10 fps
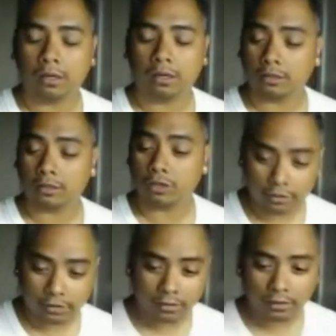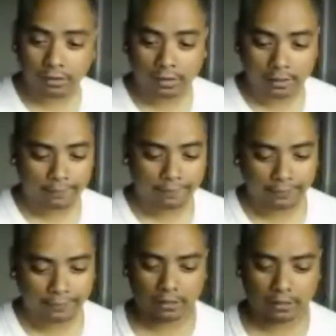charger?
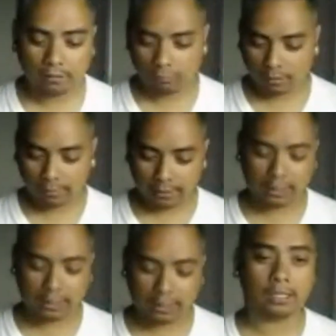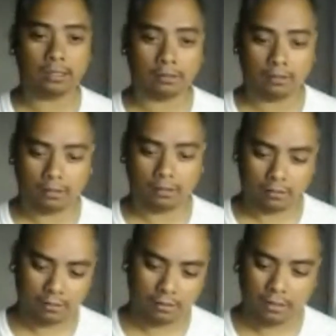And what about the kickstand?
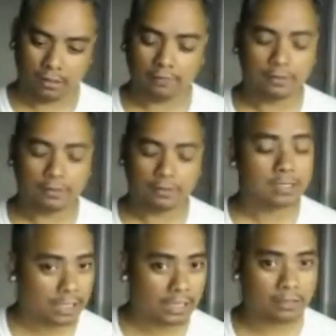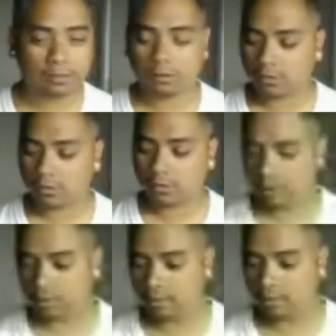If this is an 8-inch
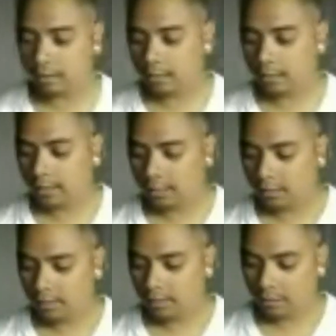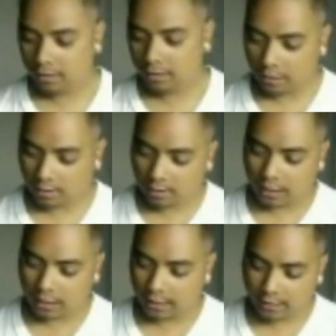screen,
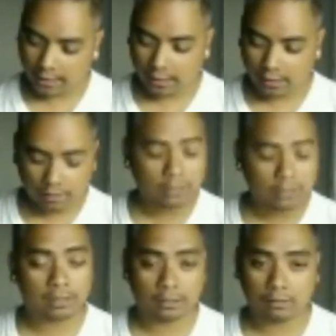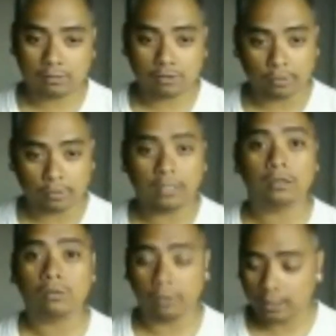is the kickstand just going to shrink
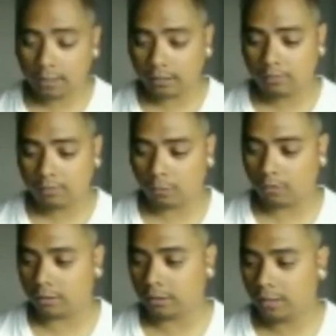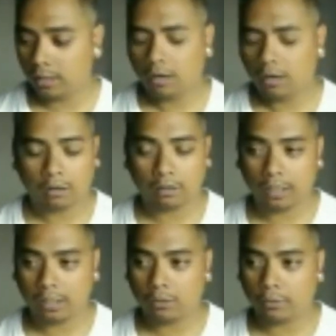with it, or are
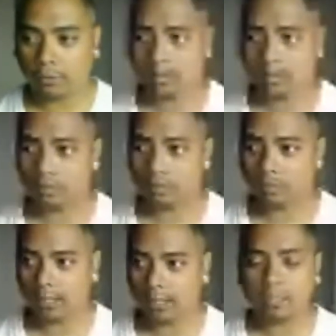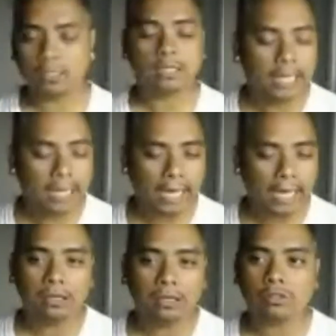they going to make it? Because the
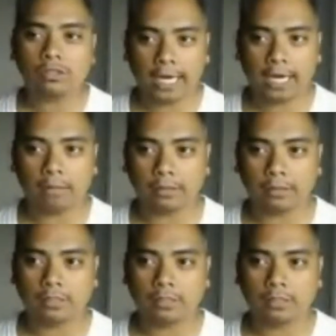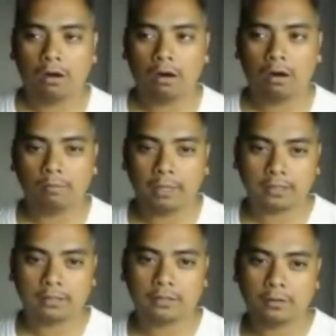8-inch tablets are
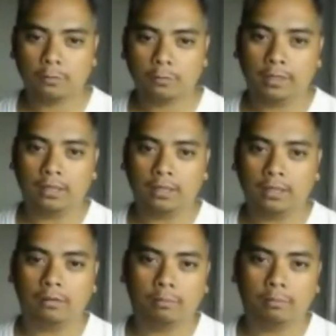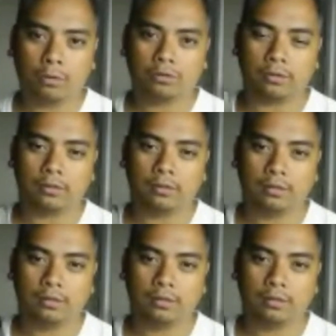meant to be portrait,